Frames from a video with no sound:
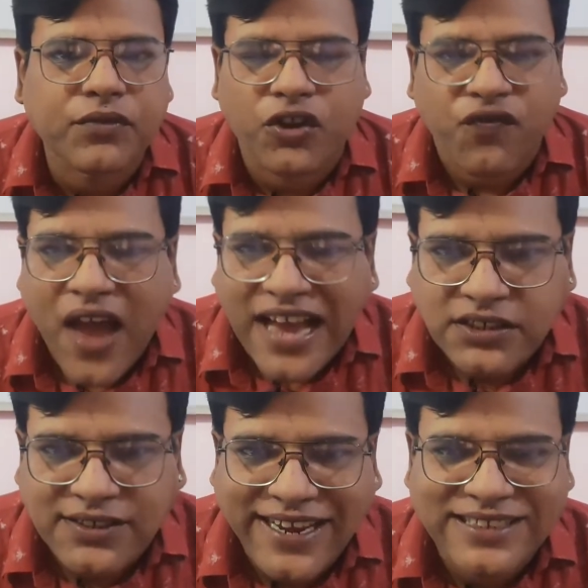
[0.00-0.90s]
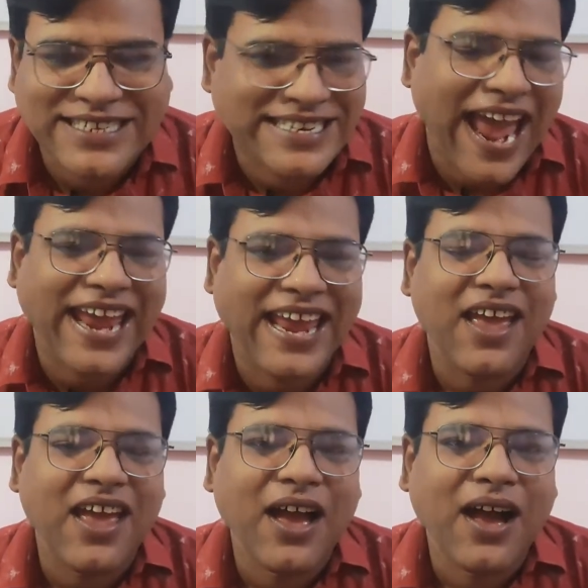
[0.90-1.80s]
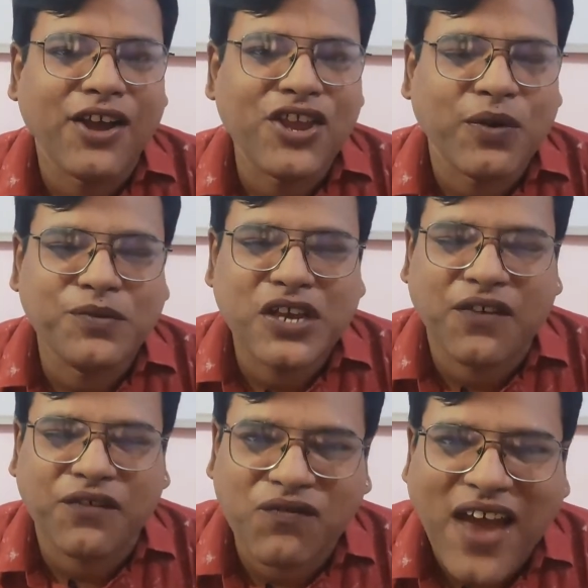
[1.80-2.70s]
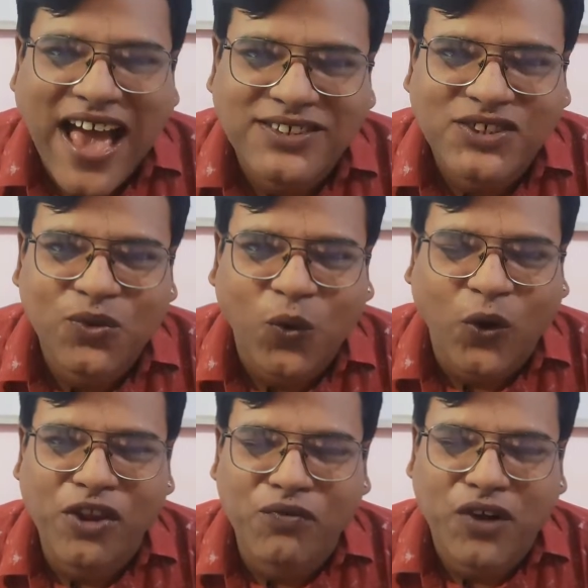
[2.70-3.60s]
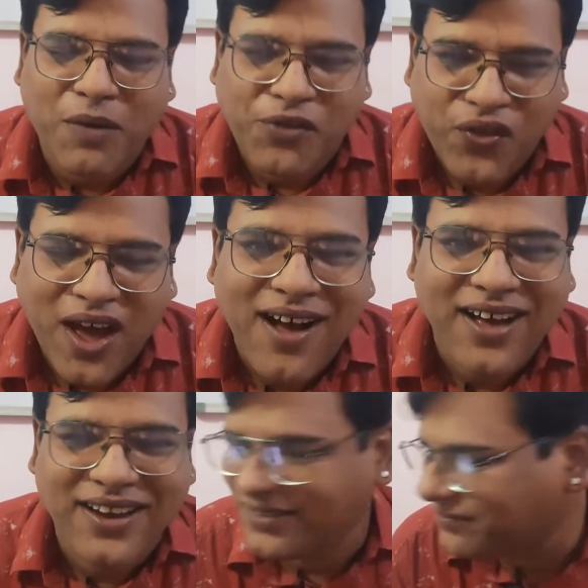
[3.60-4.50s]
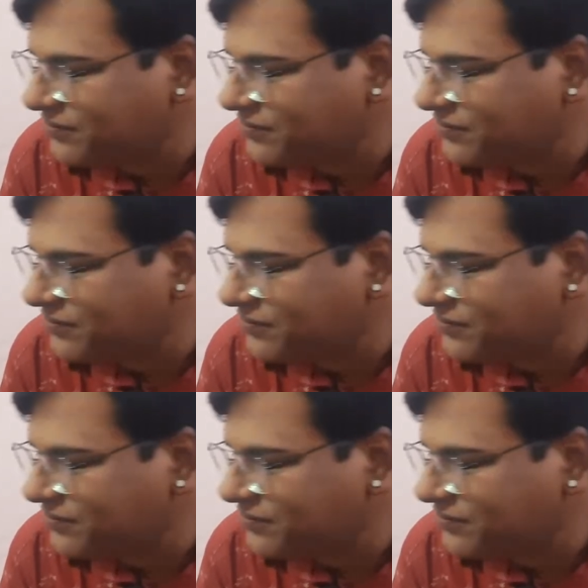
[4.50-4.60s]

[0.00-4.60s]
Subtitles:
you fasting today? Are you observing fast or in Ramadan?